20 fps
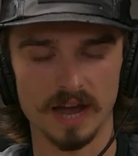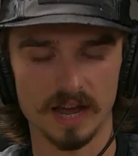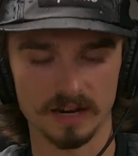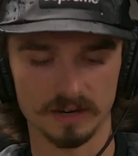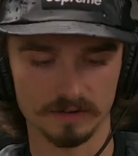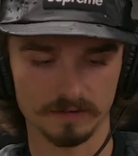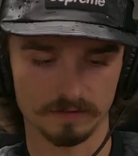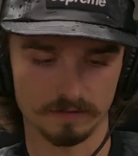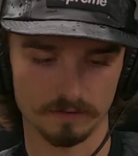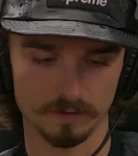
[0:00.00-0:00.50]

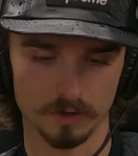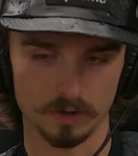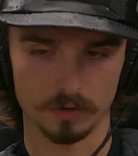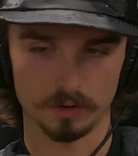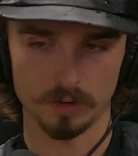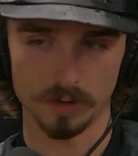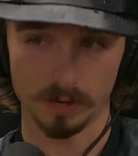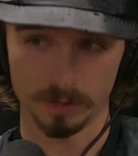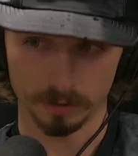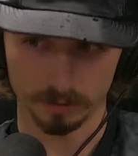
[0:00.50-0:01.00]
out of
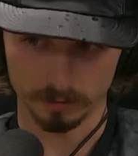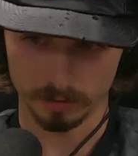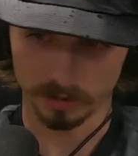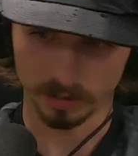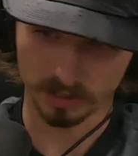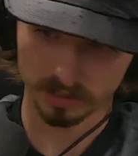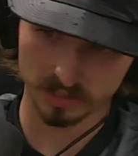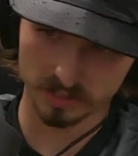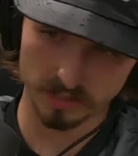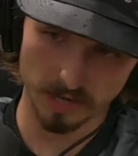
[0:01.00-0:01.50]
an
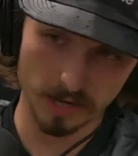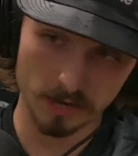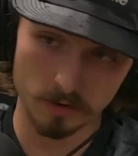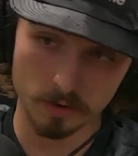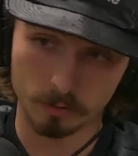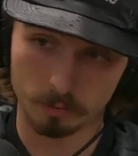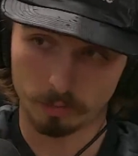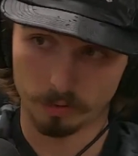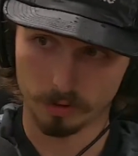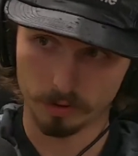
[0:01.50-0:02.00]

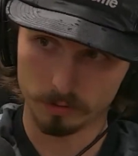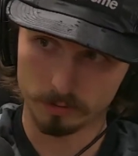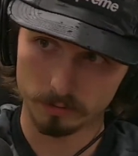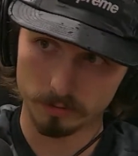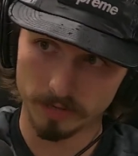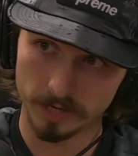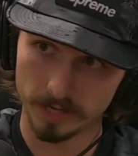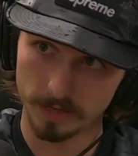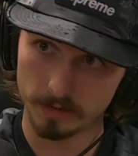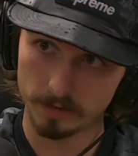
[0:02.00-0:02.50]
Extendo
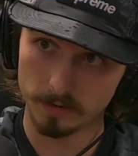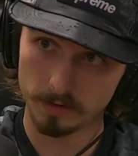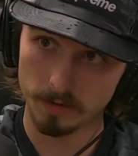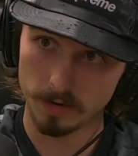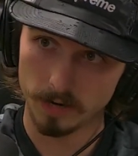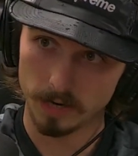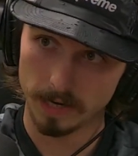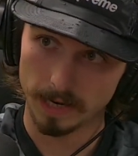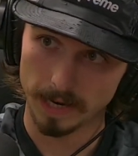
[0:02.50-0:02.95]
Pringle can